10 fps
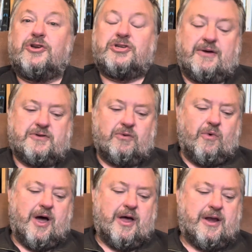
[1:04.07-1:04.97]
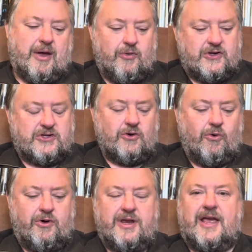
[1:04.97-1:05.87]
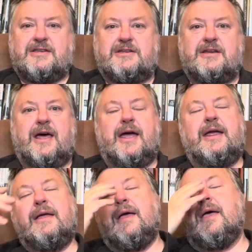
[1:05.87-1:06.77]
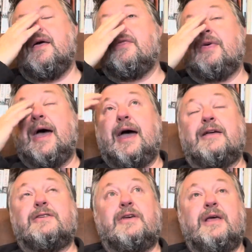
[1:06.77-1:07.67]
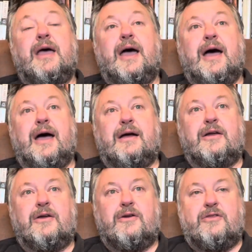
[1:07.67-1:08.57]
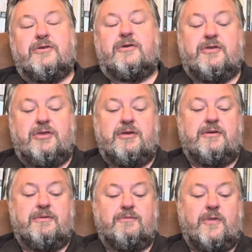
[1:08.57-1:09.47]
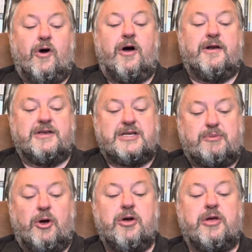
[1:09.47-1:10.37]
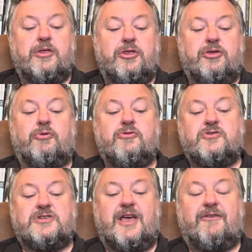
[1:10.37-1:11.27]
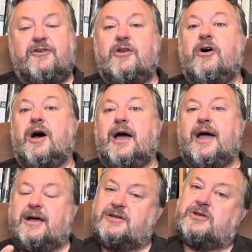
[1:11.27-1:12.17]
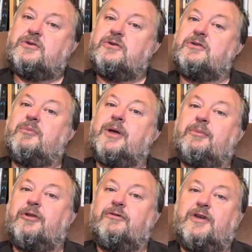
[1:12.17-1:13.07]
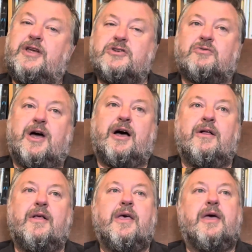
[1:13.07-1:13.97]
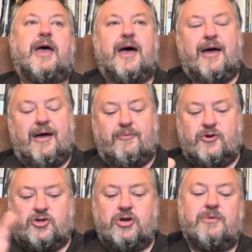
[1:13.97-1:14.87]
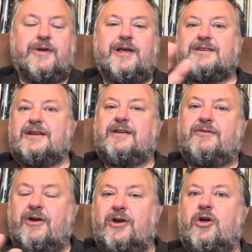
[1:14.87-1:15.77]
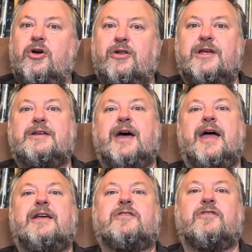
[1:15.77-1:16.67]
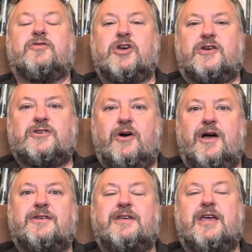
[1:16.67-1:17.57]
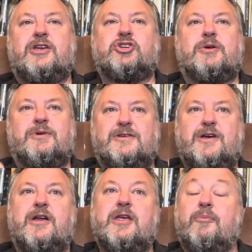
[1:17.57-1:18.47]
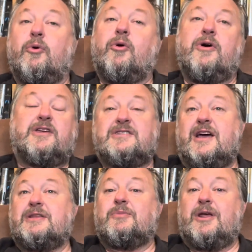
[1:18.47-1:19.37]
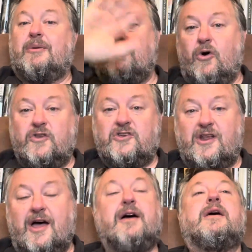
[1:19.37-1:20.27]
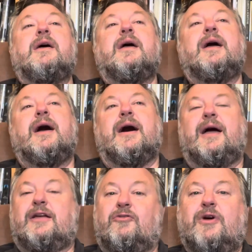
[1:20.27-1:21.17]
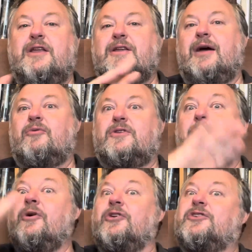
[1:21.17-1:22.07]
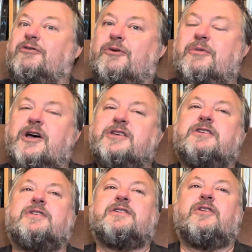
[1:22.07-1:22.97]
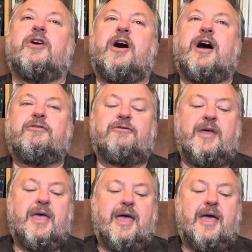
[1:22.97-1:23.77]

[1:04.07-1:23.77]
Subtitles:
chapter 1, and we saw yesterday that God has spoken through Zephaniah to the people of Israel. Presumably it's in the very early days of Josiah's kingship. He's only a boy, his dad's been a monster, and granddad was a monster for most of his life.